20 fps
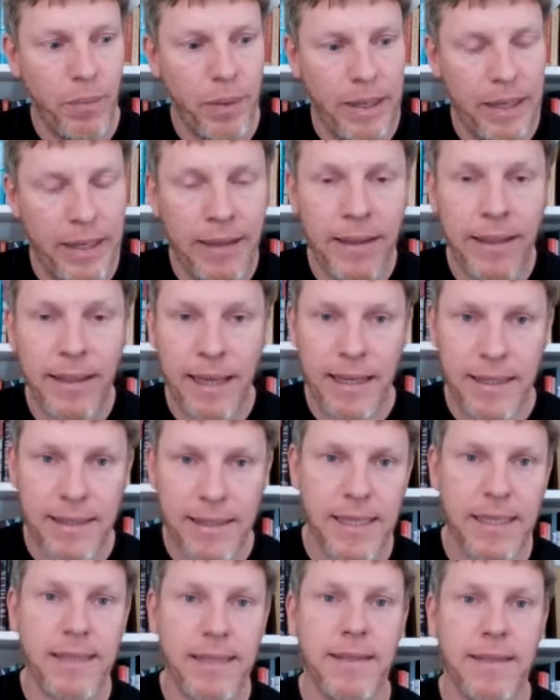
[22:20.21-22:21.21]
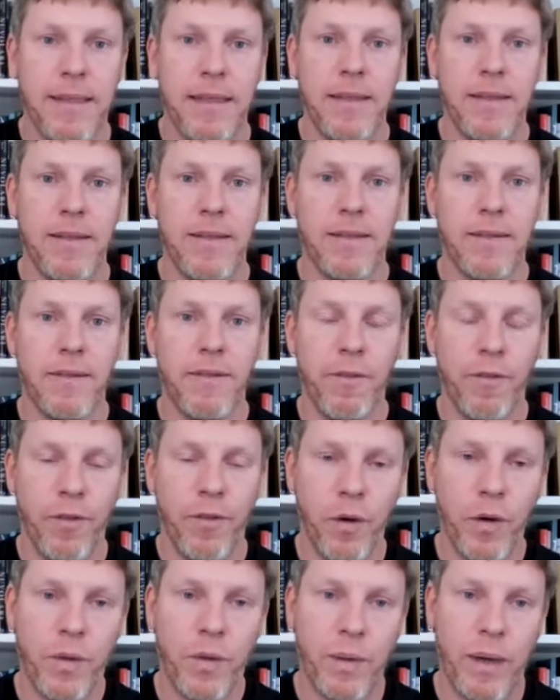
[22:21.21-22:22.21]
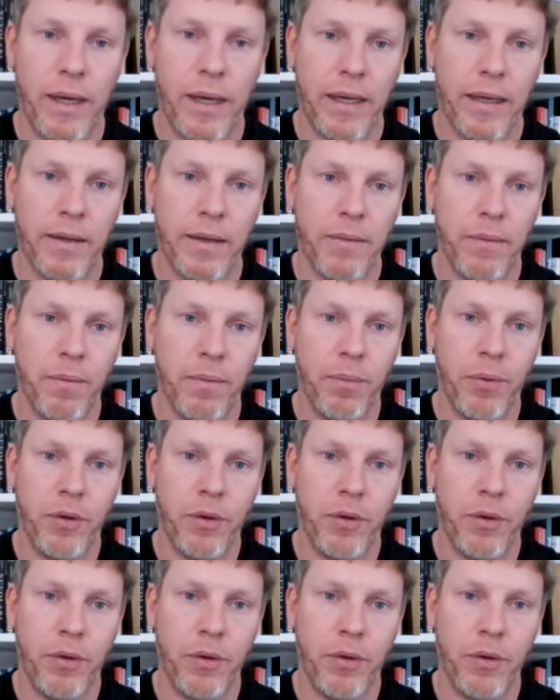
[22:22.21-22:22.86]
In the late 60s, Volkswagen